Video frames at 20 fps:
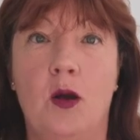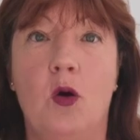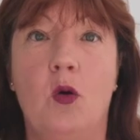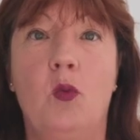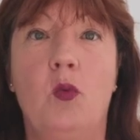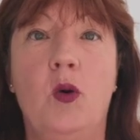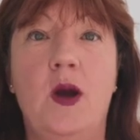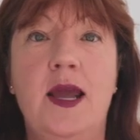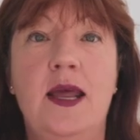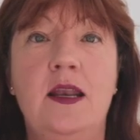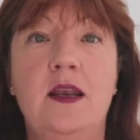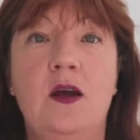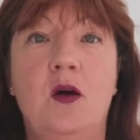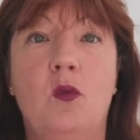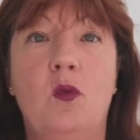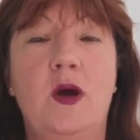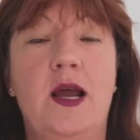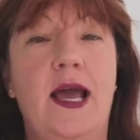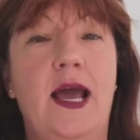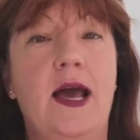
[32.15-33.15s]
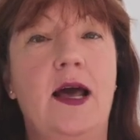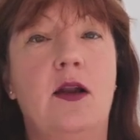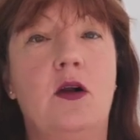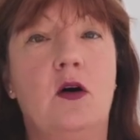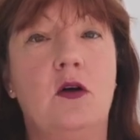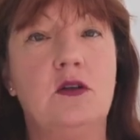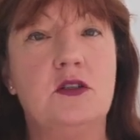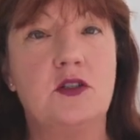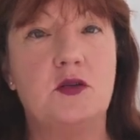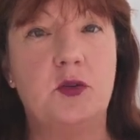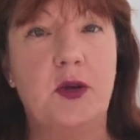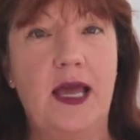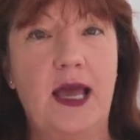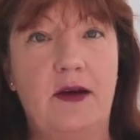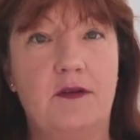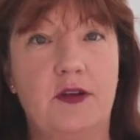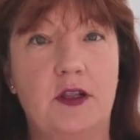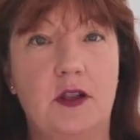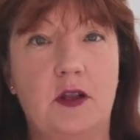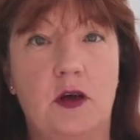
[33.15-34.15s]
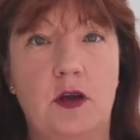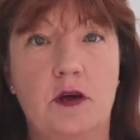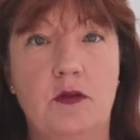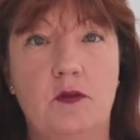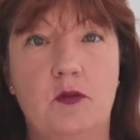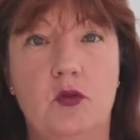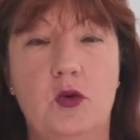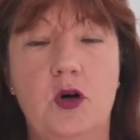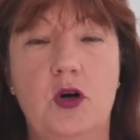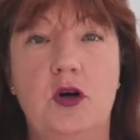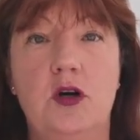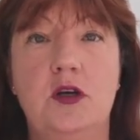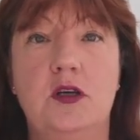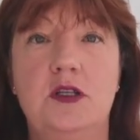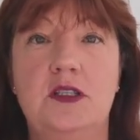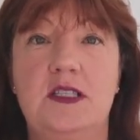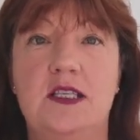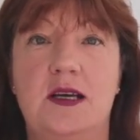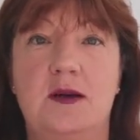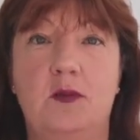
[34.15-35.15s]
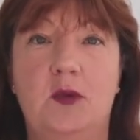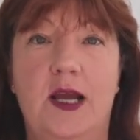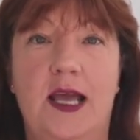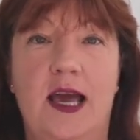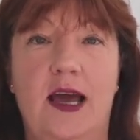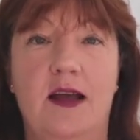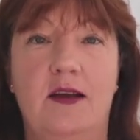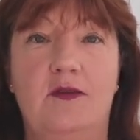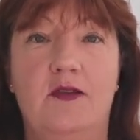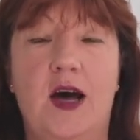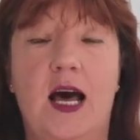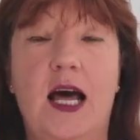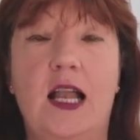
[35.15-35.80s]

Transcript: When we're adults, we have a lot of words and we have